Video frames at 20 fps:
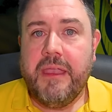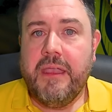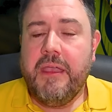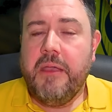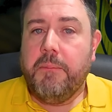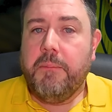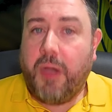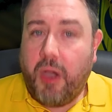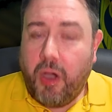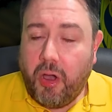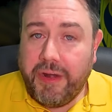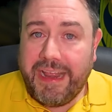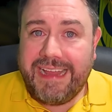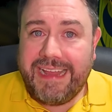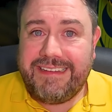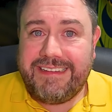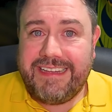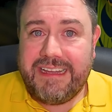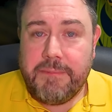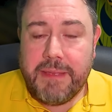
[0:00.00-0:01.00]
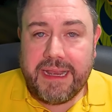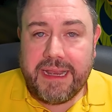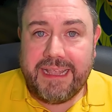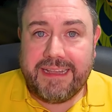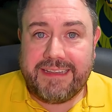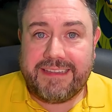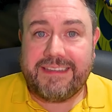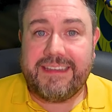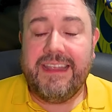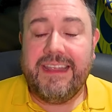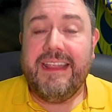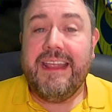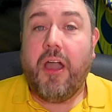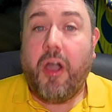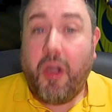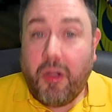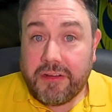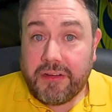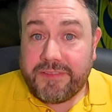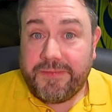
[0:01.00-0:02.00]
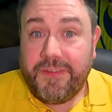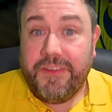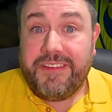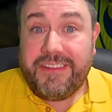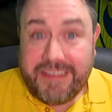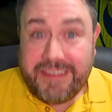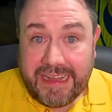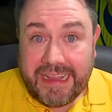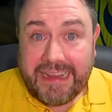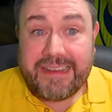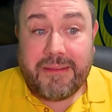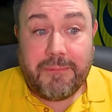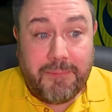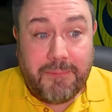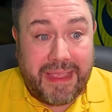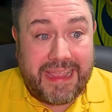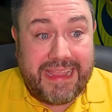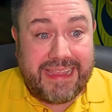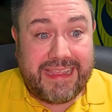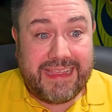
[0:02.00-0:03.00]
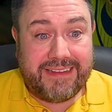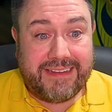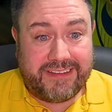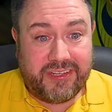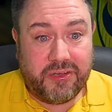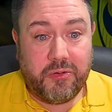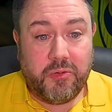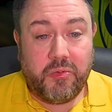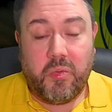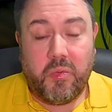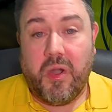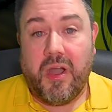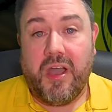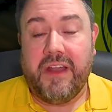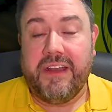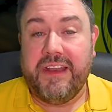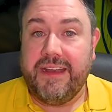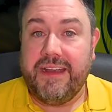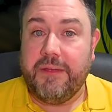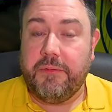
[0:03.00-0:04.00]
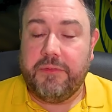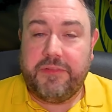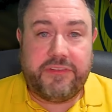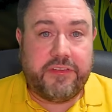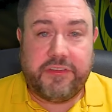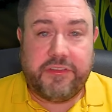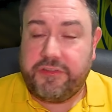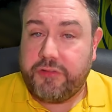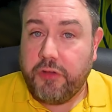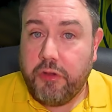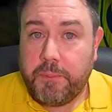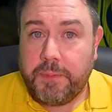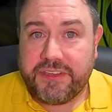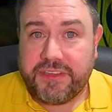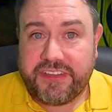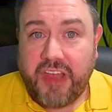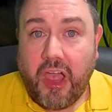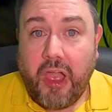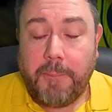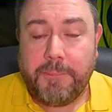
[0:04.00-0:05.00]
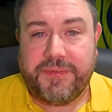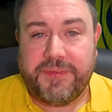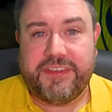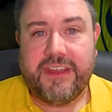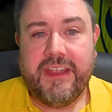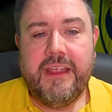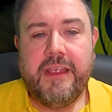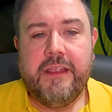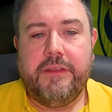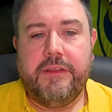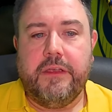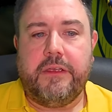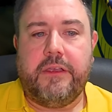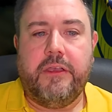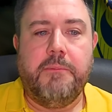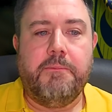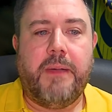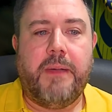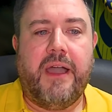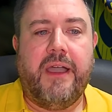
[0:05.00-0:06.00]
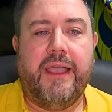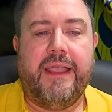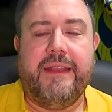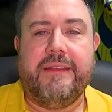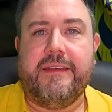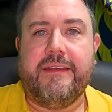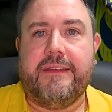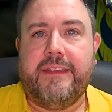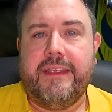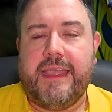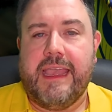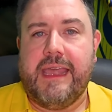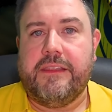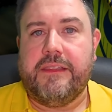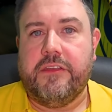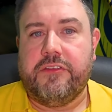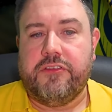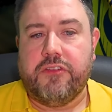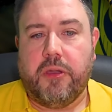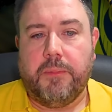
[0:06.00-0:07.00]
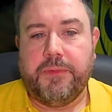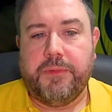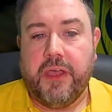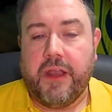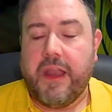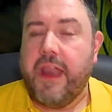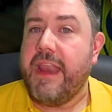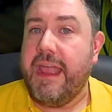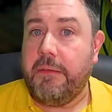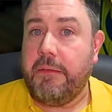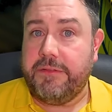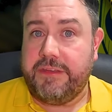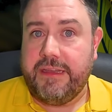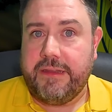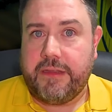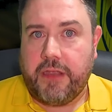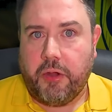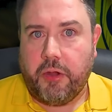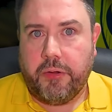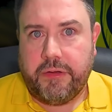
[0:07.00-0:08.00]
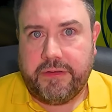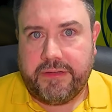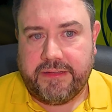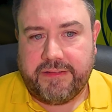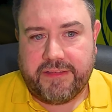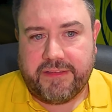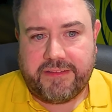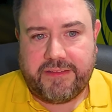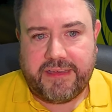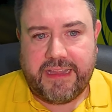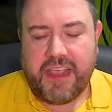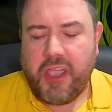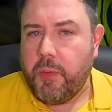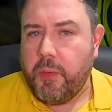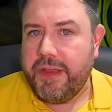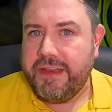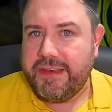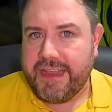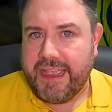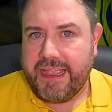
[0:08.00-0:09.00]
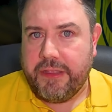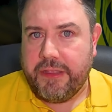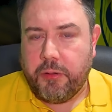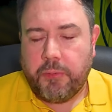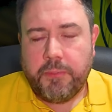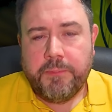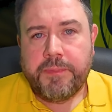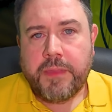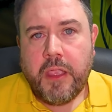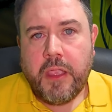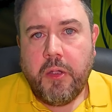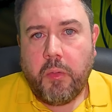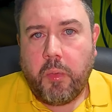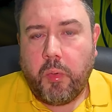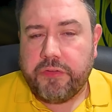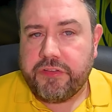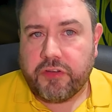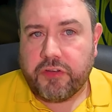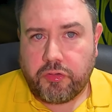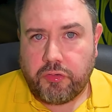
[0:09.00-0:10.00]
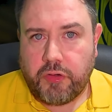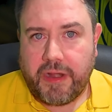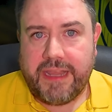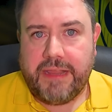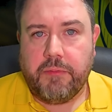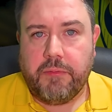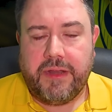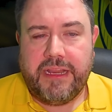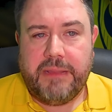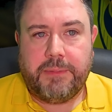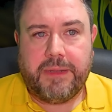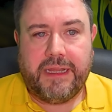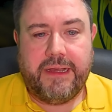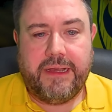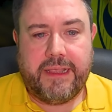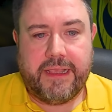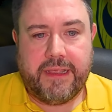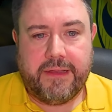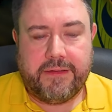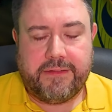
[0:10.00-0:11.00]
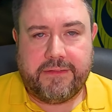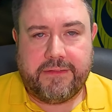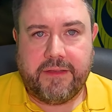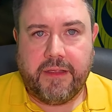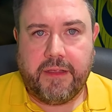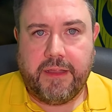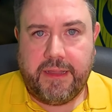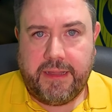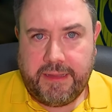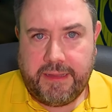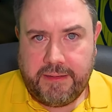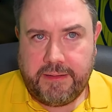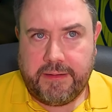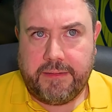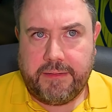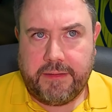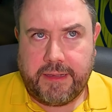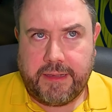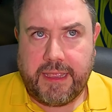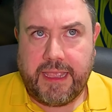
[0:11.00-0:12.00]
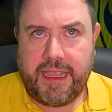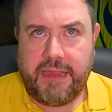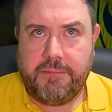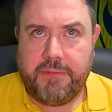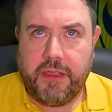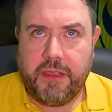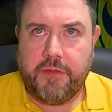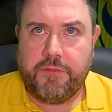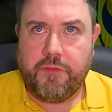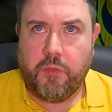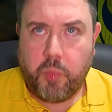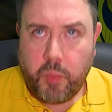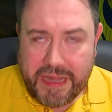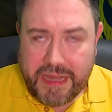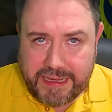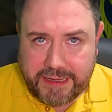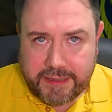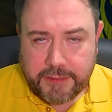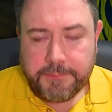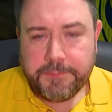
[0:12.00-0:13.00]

But on 80 minutes, Oxford did make it 2-1, and it was the super subs that combined to get the job done, and that was encouraging to see. Owen Dale wasn't great when he played against in the game the other week,